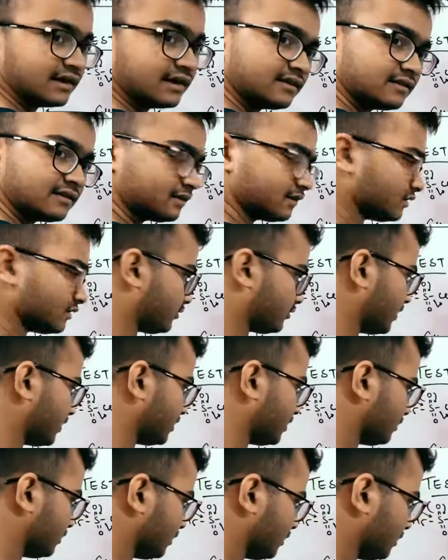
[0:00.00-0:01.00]
HCl,
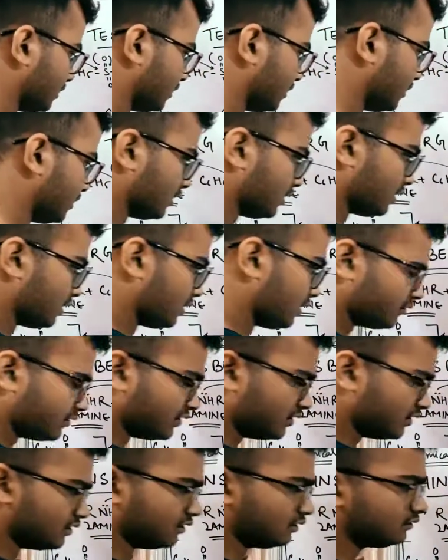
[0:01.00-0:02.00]
right? Now
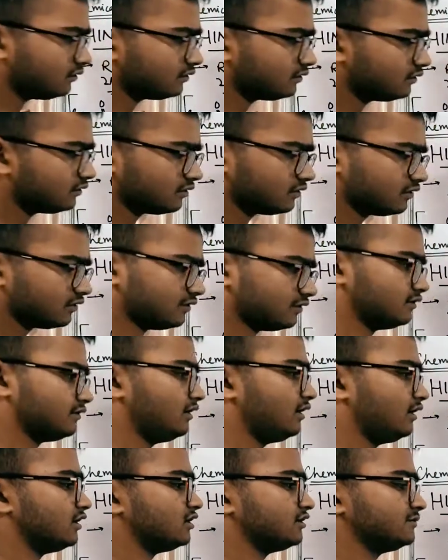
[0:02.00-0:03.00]
here this is
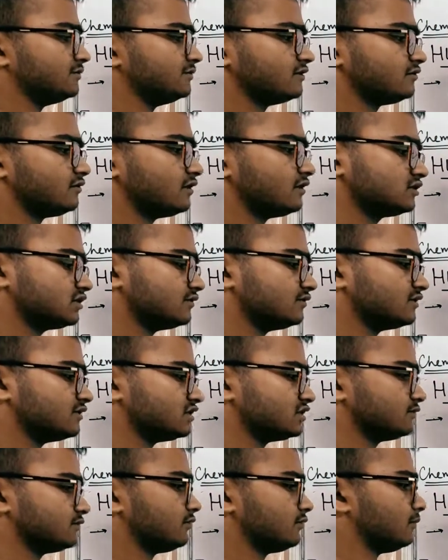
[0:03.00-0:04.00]
the ultimate structure which
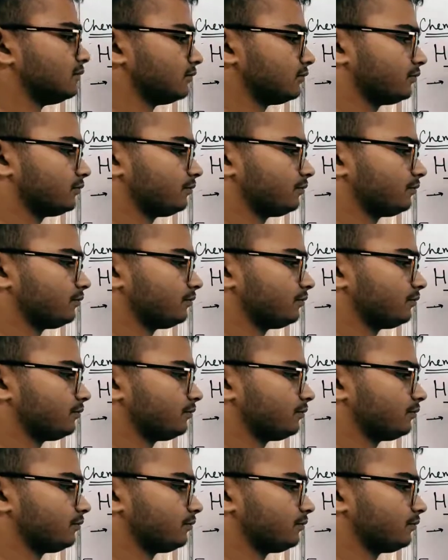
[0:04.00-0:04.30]
is formed.